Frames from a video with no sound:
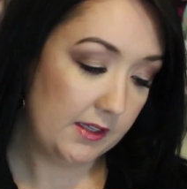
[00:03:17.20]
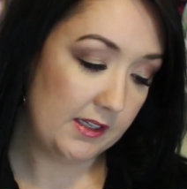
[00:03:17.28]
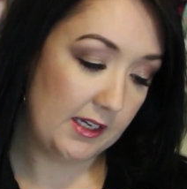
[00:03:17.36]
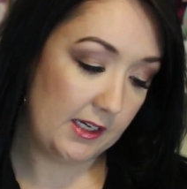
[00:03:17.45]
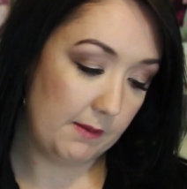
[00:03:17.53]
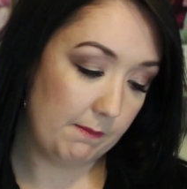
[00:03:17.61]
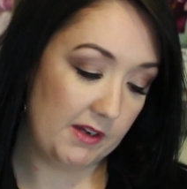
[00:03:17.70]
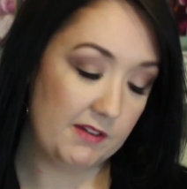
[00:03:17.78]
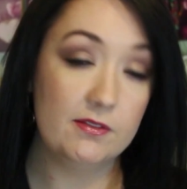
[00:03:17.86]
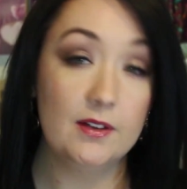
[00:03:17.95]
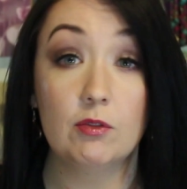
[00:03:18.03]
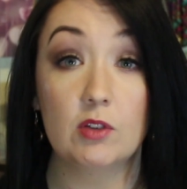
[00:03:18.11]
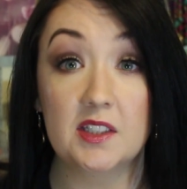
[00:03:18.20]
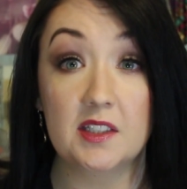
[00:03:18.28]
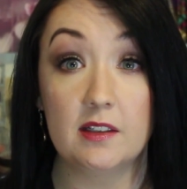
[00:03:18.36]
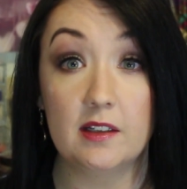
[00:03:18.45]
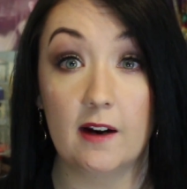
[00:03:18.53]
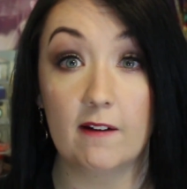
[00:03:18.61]
Then my favourite
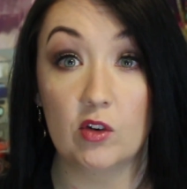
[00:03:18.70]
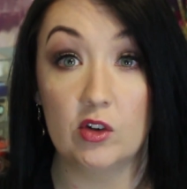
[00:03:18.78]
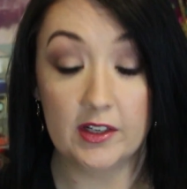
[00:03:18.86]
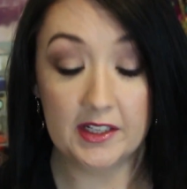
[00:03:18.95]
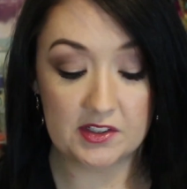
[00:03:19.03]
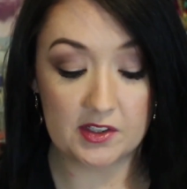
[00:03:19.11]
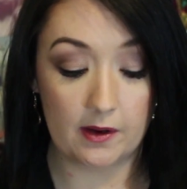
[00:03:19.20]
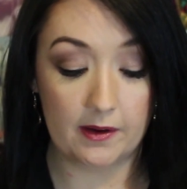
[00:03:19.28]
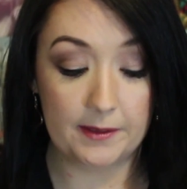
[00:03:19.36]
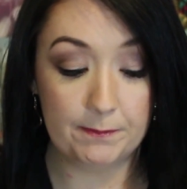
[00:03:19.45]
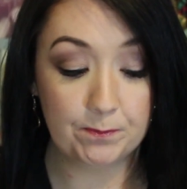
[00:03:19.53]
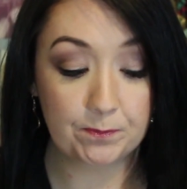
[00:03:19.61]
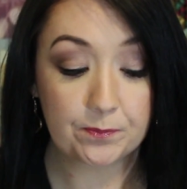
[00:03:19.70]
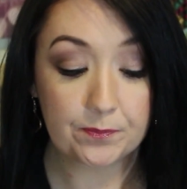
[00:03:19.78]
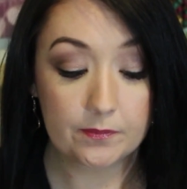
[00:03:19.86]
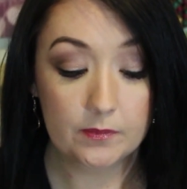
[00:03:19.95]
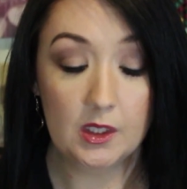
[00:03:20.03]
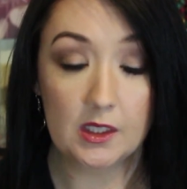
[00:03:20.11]
skincare for nighttime
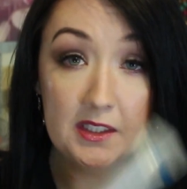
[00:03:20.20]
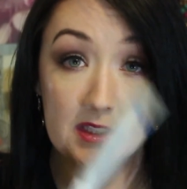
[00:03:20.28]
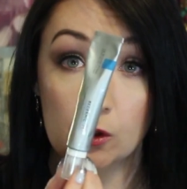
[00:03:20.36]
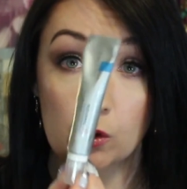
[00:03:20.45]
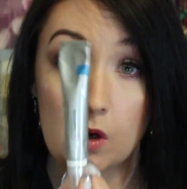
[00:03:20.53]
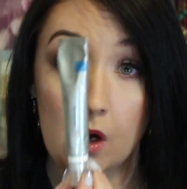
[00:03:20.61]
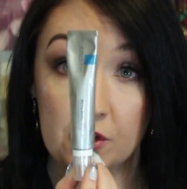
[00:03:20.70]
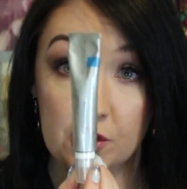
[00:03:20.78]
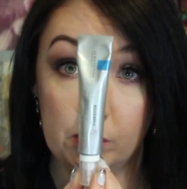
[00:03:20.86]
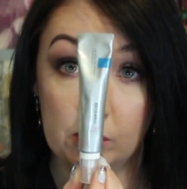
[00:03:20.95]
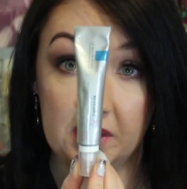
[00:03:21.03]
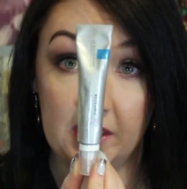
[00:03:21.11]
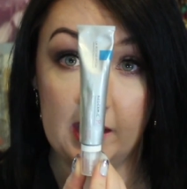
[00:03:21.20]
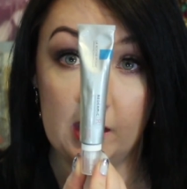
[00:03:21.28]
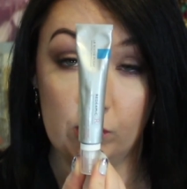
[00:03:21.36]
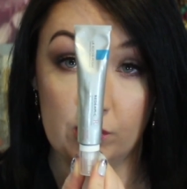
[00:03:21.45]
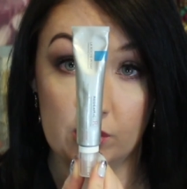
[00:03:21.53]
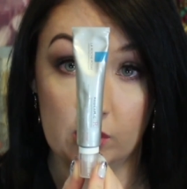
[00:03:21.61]
is the Roche-Posay
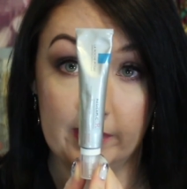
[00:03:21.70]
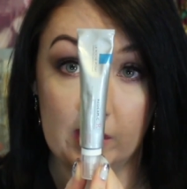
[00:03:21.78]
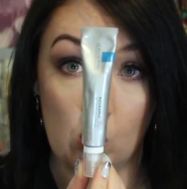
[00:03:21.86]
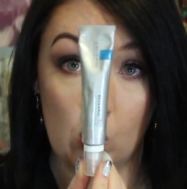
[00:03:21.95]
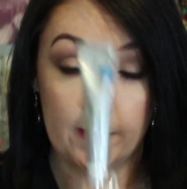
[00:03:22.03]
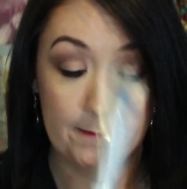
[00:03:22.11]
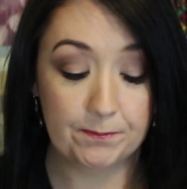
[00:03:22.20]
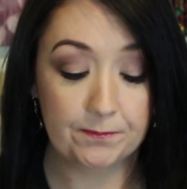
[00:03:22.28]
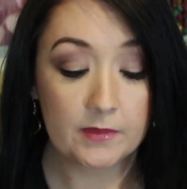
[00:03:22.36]
Redermic R.